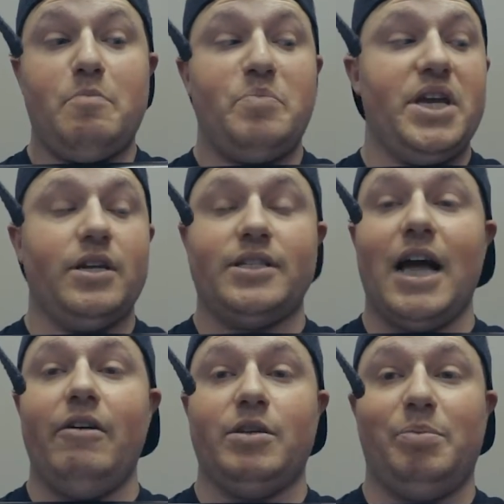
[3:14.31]
be in a
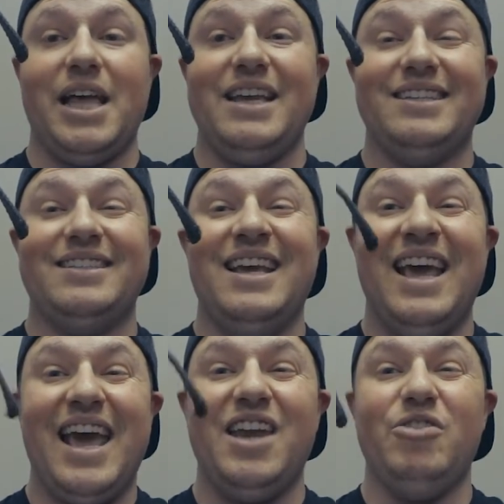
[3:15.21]
solid place,
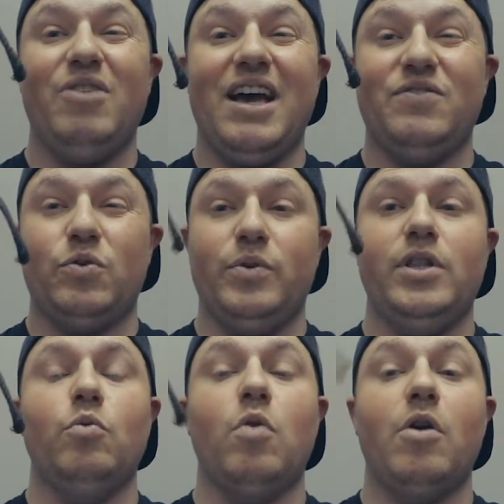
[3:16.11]
and you don't have to
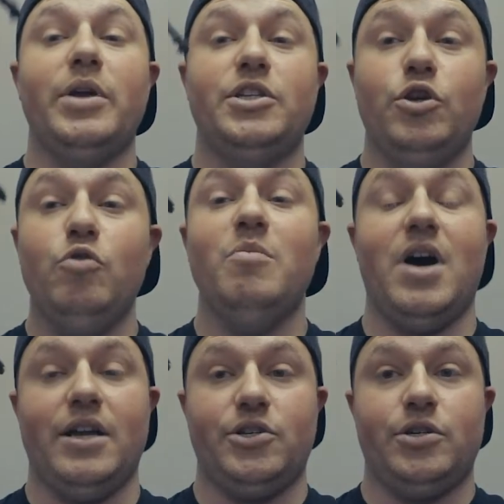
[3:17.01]
really worry too
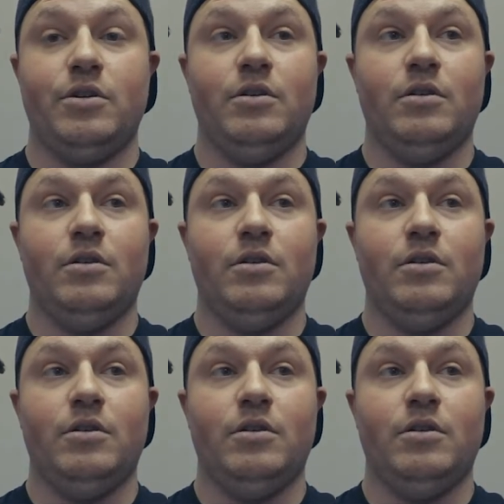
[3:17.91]
much